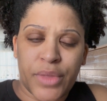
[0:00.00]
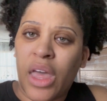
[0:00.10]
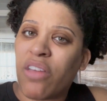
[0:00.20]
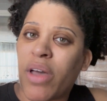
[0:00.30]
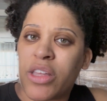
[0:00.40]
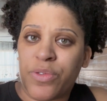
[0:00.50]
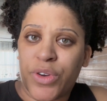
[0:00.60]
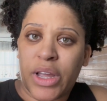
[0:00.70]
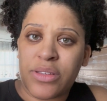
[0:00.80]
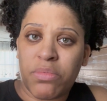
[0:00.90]
If my husband
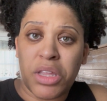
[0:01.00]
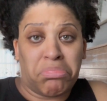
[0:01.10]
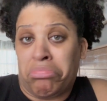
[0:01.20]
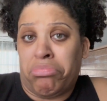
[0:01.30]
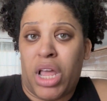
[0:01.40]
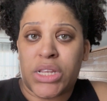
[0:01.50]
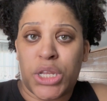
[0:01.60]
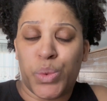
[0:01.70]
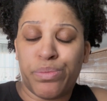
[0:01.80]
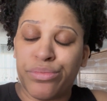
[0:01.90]
forgets something, that's on you.